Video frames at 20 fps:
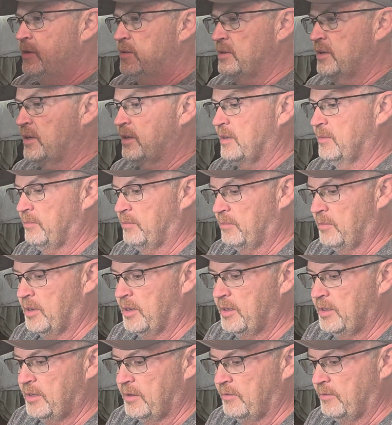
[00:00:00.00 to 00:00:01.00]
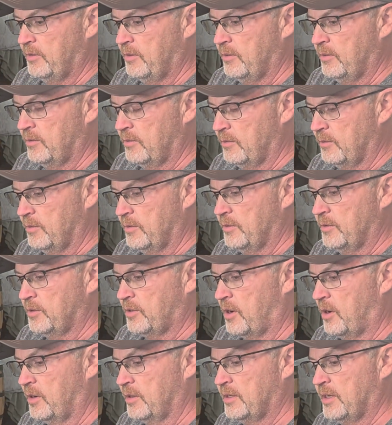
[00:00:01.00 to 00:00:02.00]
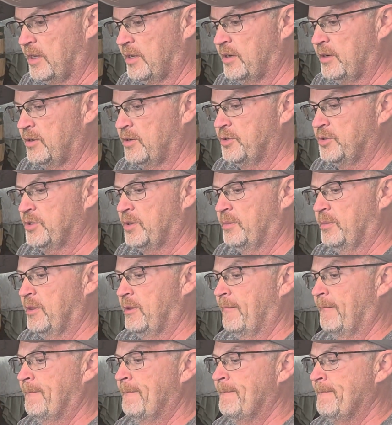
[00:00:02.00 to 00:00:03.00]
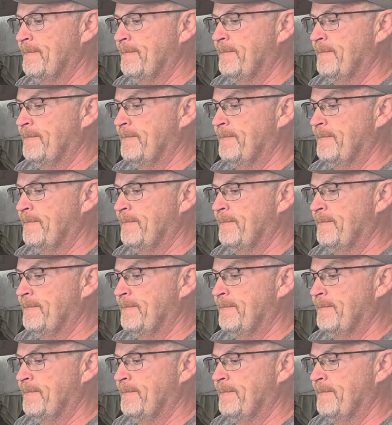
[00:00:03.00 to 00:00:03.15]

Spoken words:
looks like it might if you tonked on it or something.